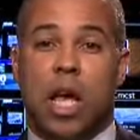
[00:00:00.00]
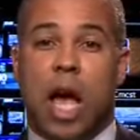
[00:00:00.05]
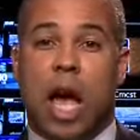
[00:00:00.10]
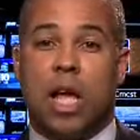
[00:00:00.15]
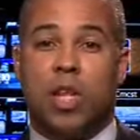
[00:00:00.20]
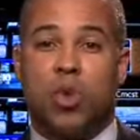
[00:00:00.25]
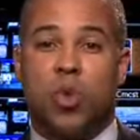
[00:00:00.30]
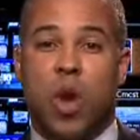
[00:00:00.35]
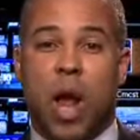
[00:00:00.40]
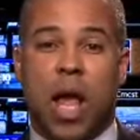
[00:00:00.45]

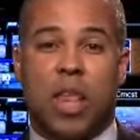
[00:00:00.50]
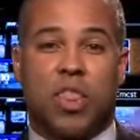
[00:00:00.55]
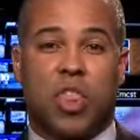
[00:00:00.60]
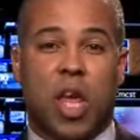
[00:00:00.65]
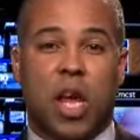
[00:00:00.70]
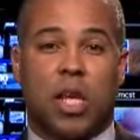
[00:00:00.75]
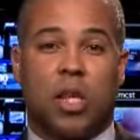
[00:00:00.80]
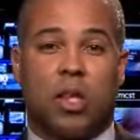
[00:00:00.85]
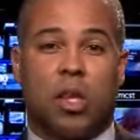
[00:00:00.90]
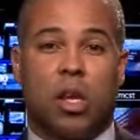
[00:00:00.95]
I do not
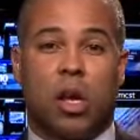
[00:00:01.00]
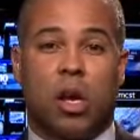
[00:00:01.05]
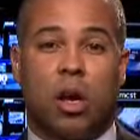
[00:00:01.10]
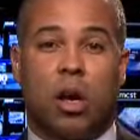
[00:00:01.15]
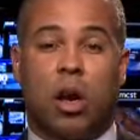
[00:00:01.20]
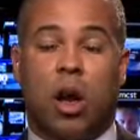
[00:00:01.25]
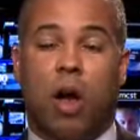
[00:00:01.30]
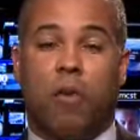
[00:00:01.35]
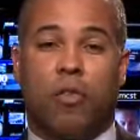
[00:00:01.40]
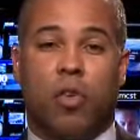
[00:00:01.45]
think the
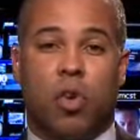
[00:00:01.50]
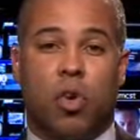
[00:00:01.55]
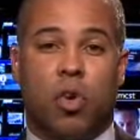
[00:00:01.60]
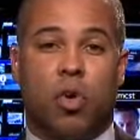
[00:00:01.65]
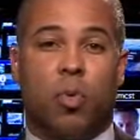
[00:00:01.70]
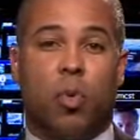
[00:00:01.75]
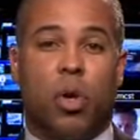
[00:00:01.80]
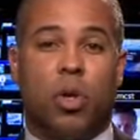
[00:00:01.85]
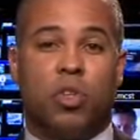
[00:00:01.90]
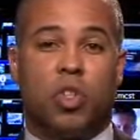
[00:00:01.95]

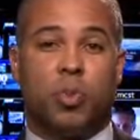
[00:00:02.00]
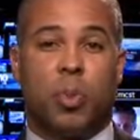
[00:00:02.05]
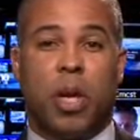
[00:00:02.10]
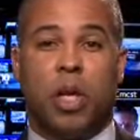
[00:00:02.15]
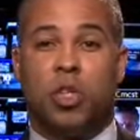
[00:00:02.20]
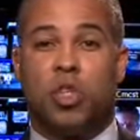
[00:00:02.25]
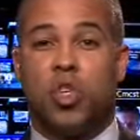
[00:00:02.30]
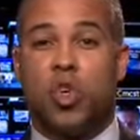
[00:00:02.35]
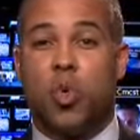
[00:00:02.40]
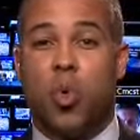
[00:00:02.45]
governor would have
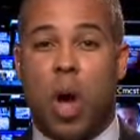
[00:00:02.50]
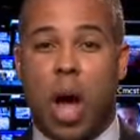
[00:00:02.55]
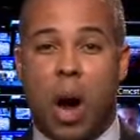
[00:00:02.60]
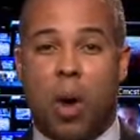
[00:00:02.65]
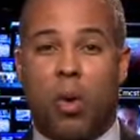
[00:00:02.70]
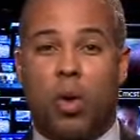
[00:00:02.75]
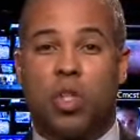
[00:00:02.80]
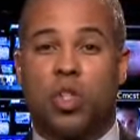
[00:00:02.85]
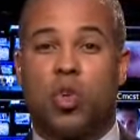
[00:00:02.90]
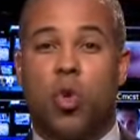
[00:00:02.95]
spent two
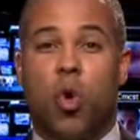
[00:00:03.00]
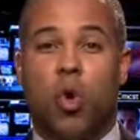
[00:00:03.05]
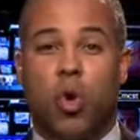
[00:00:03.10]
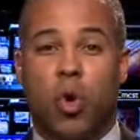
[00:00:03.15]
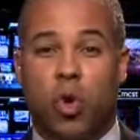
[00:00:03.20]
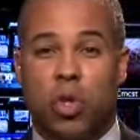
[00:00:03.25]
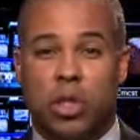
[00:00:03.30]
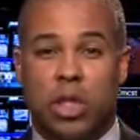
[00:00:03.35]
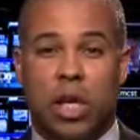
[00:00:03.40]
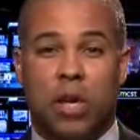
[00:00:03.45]
hours going
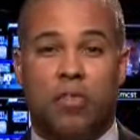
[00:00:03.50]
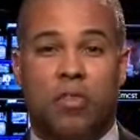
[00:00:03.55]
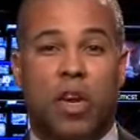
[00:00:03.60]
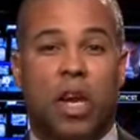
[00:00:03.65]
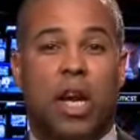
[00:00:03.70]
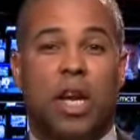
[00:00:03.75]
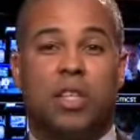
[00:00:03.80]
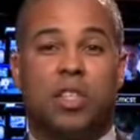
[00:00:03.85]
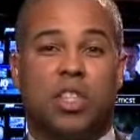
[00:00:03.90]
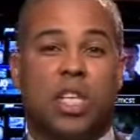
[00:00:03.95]
on T
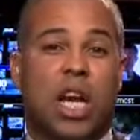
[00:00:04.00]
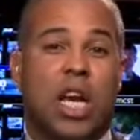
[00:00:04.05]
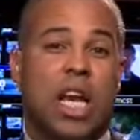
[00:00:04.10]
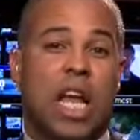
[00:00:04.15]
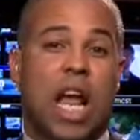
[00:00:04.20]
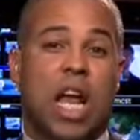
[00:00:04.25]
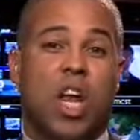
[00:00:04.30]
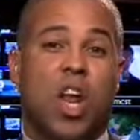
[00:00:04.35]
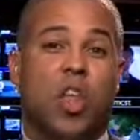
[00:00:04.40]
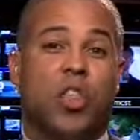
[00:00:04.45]
V and saying he
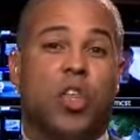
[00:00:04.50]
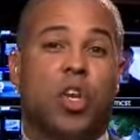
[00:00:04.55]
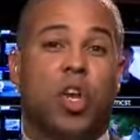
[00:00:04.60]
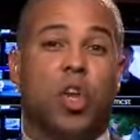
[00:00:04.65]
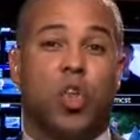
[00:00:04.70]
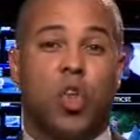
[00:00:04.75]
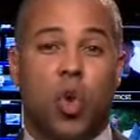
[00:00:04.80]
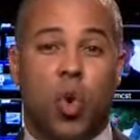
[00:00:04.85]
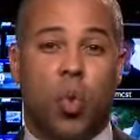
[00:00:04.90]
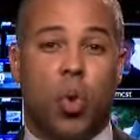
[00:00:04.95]
had nothing to
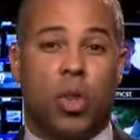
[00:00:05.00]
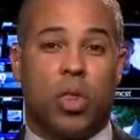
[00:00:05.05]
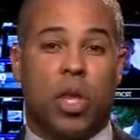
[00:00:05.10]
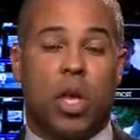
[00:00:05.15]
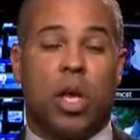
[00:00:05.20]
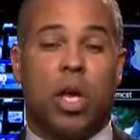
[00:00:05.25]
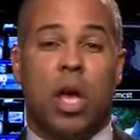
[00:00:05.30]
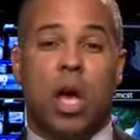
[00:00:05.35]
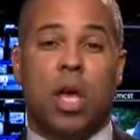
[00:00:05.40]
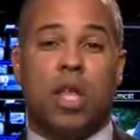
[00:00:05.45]
do with
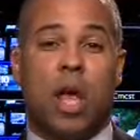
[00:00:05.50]
it.